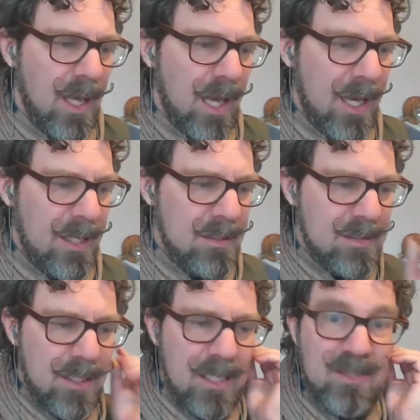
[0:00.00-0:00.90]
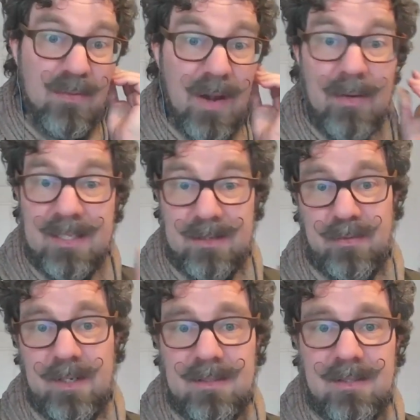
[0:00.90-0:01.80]
And it's very
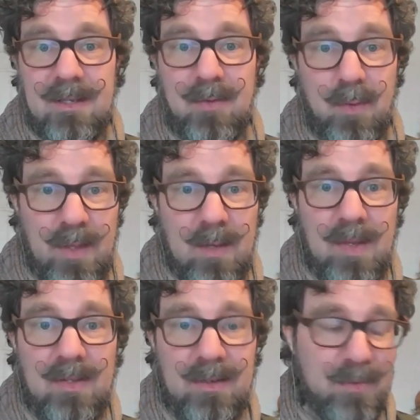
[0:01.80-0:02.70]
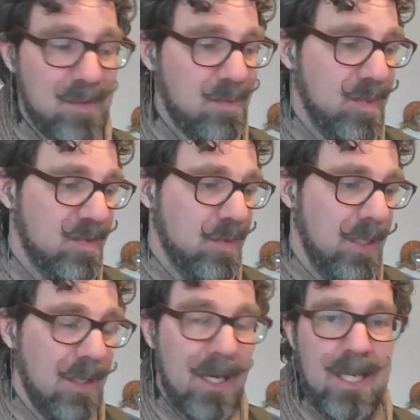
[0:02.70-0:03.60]
different if you think about the difference
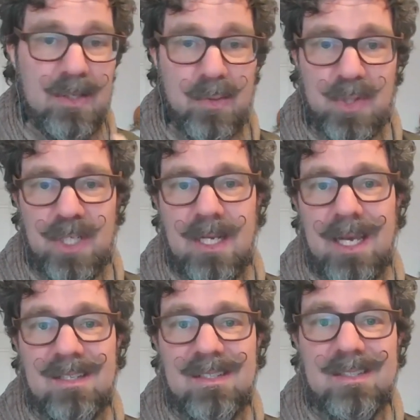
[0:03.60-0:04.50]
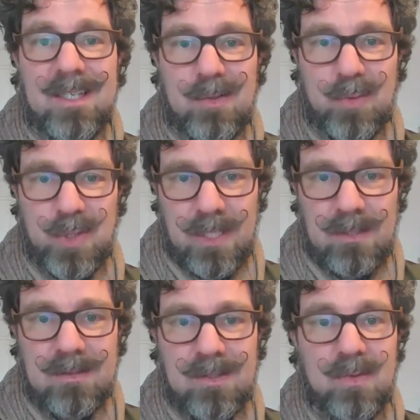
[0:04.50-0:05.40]
between educere and
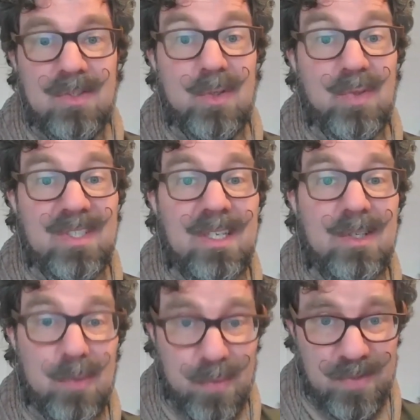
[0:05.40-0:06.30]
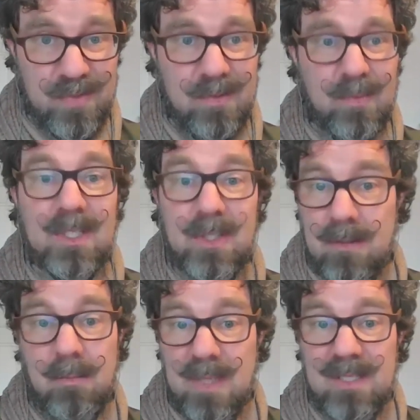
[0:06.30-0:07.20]
seducere. So to seduce,
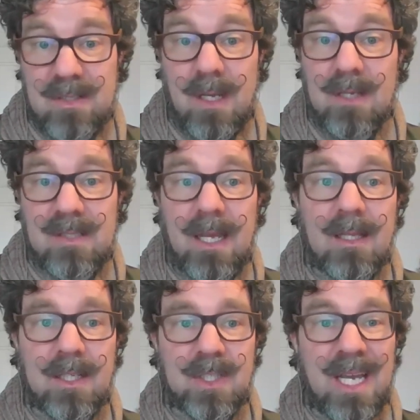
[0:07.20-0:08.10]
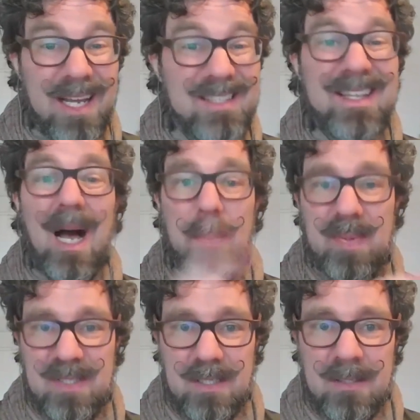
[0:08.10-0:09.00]
which means as English, it's the
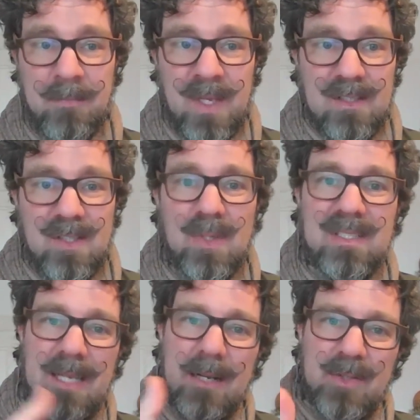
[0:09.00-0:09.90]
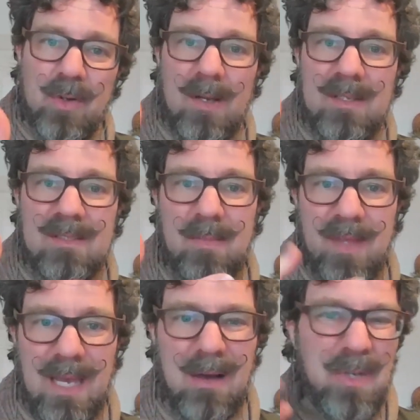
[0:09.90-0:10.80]
opposite. So instead of drawing
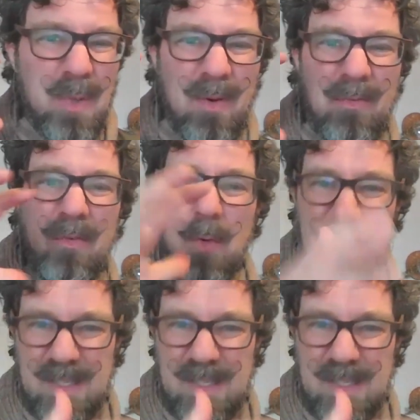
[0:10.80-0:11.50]
something out, you are forcing